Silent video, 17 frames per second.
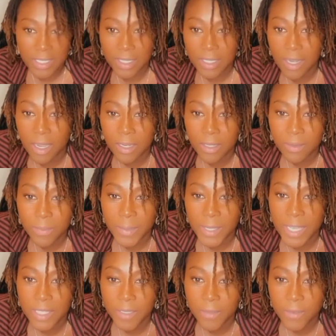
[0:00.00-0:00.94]
not
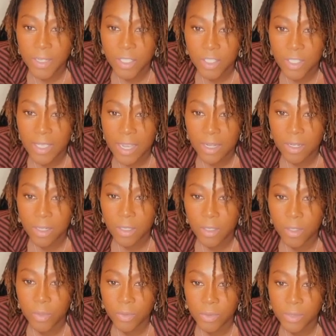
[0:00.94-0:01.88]
plan to finish that
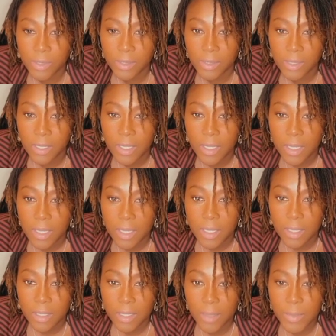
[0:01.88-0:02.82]
close.
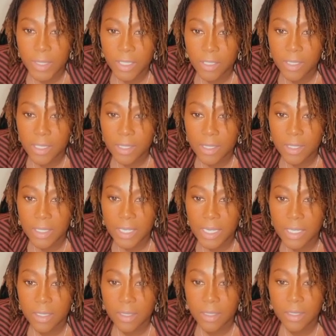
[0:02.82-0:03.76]
Let me look at the
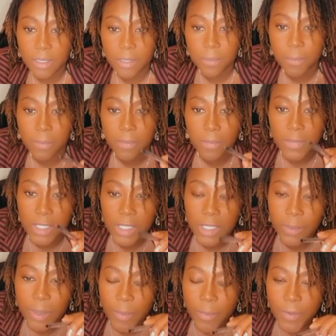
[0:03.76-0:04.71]
days.
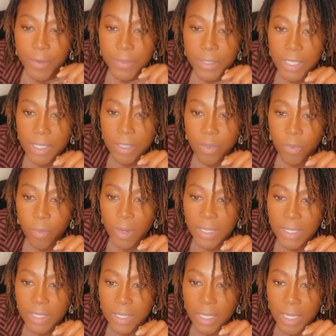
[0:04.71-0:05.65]
September 15th is a
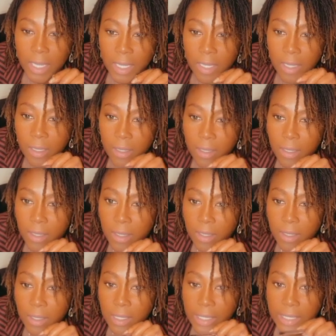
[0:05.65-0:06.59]
Wednesday.
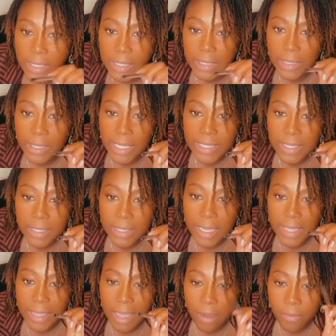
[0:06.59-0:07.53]
Let's
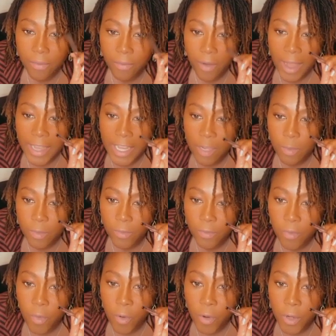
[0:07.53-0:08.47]
say that Friday
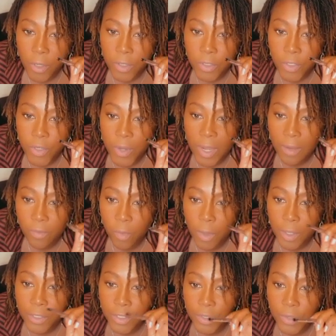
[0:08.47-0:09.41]
before, so you have
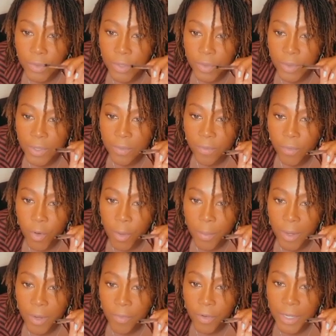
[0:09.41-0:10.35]
1, 2, 3, 4
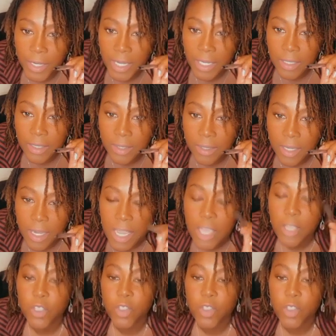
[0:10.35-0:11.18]
buffer days. So